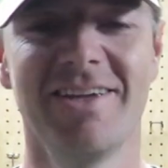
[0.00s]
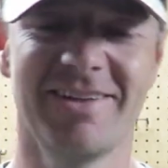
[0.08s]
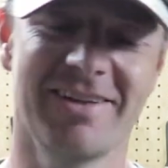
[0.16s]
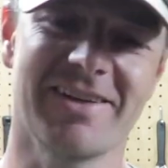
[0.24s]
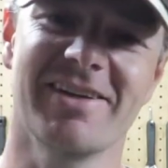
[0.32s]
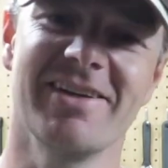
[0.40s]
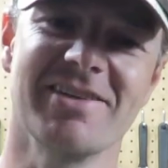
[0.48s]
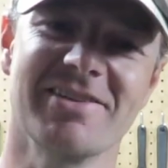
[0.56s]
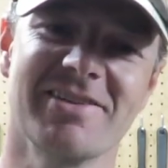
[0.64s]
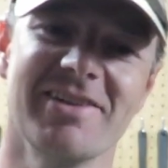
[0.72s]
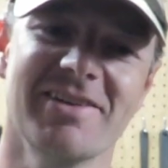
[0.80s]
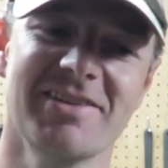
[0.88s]
That kind of
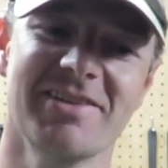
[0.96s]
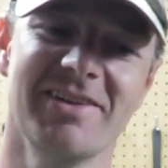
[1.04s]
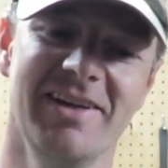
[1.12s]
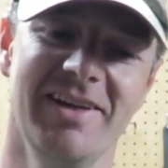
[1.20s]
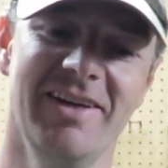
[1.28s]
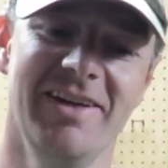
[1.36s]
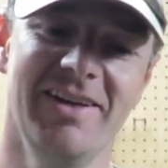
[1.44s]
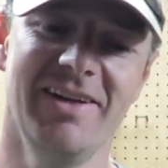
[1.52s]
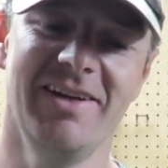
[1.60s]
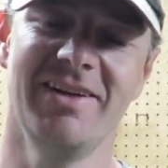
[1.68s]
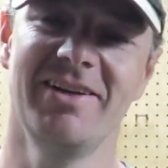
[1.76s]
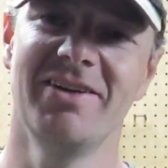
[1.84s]
sucks.
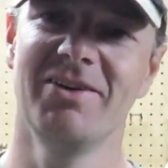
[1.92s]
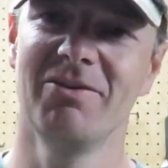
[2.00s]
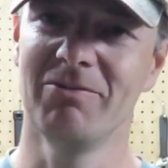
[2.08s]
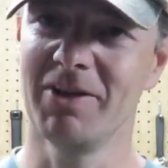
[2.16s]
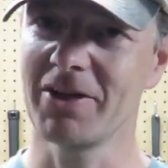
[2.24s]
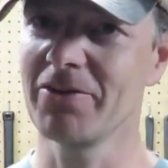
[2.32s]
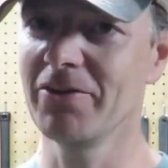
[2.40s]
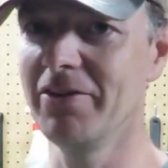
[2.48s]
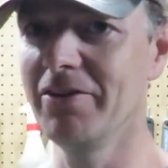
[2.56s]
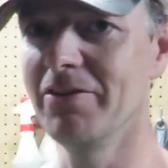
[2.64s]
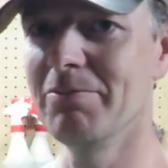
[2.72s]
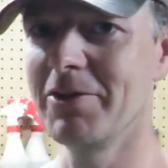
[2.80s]
And
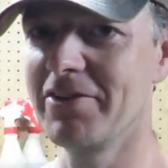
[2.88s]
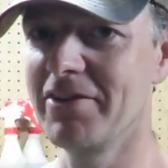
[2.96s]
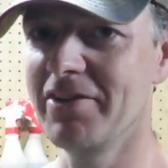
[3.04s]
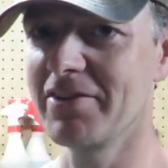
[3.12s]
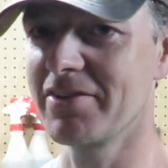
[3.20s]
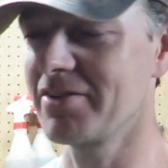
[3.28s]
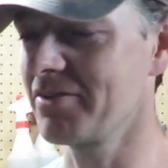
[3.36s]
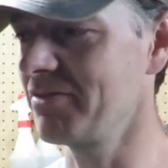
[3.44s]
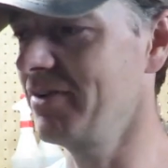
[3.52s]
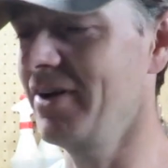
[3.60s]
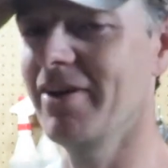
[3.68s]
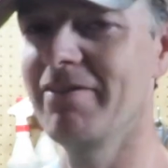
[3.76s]
luckily the machines
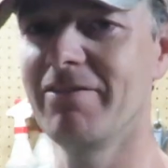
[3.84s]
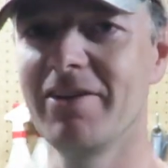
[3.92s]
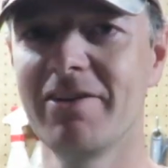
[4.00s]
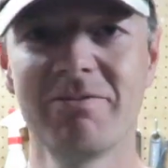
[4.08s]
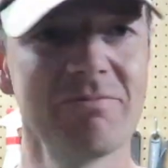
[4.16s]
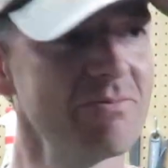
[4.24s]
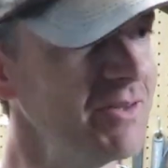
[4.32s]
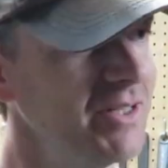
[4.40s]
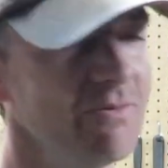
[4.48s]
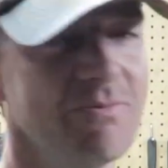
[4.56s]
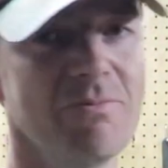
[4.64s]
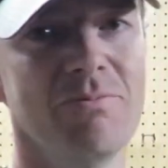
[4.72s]
survived.
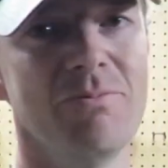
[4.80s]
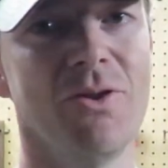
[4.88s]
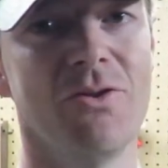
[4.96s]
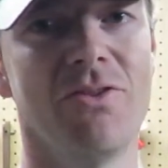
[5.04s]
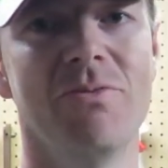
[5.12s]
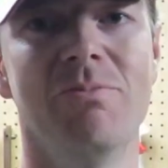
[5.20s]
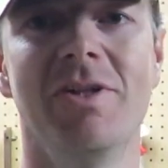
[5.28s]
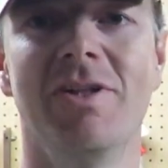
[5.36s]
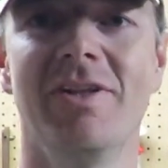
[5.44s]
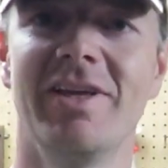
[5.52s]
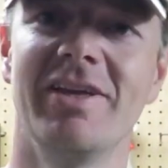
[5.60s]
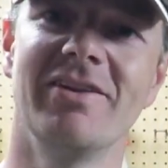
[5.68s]
Yep, both the
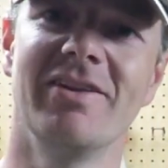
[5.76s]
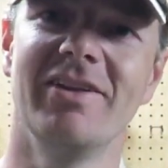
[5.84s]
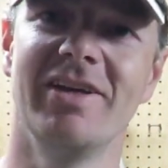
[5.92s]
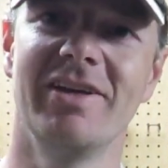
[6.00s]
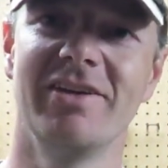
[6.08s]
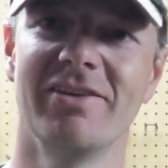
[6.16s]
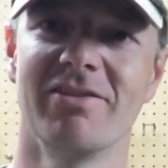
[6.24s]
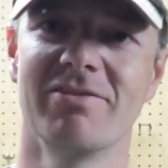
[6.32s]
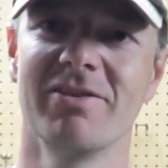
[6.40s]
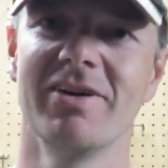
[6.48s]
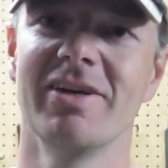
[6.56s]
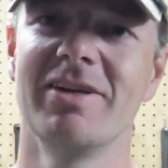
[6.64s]
mill and the lathe are
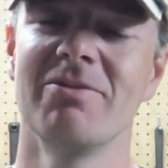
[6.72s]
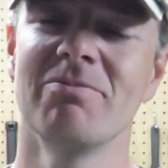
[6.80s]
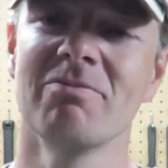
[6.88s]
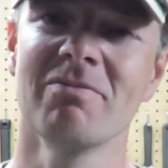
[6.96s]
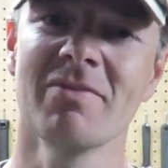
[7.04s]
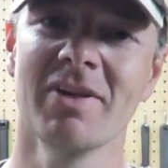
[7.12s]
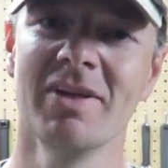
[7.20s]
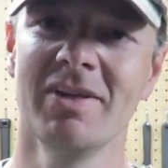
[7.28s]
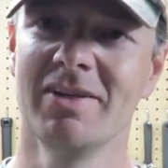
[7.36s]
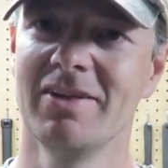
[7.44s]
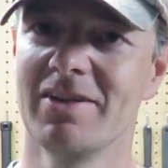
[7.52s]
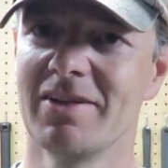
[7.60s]
fine.
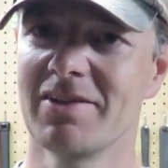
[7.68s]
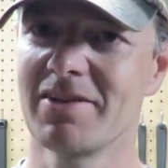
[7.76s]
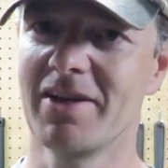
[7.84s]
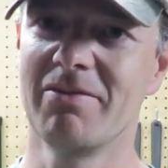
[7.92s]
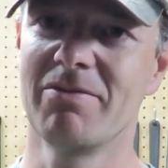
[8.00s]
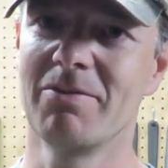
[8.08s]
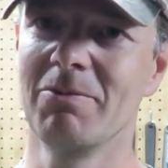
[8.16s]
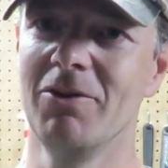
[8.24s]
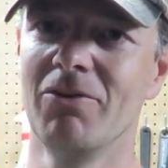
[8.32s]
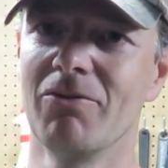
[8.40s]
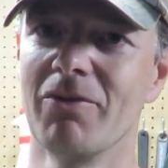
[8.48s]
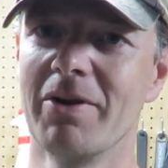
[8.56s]
Aside from a
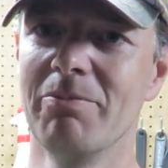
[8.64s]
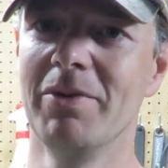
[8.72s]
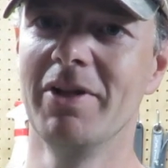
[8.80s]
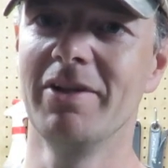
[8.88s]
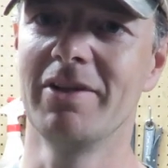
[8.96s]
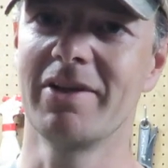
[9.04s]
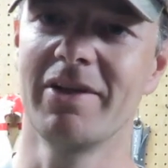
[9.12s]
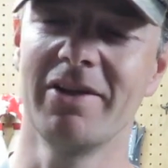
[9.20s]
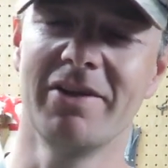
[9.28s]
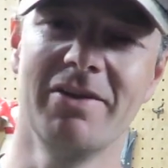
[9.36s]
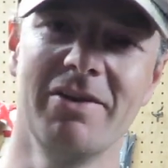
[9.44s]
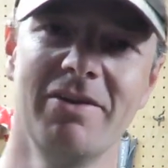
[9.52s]
little rebuilding
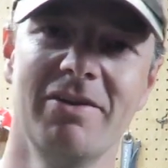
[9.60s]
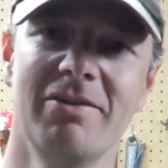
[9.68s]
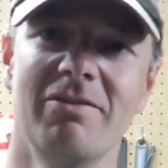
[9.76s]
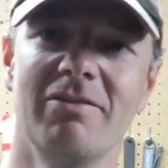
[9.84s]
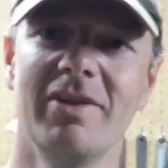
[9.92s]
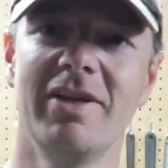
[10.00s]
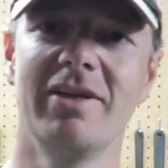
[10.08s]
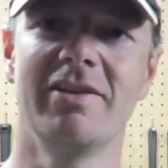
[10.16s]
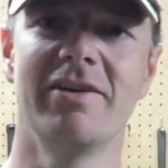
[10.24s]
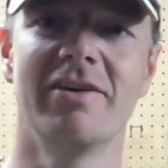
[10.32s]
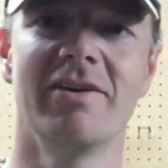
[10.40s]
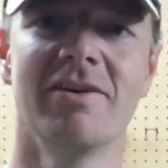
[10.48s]
on the
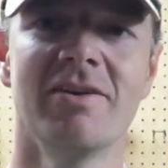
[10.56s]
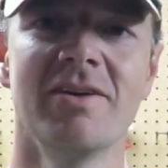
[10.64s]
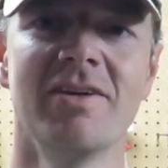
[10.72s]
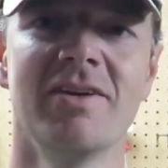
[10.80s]
lathe here.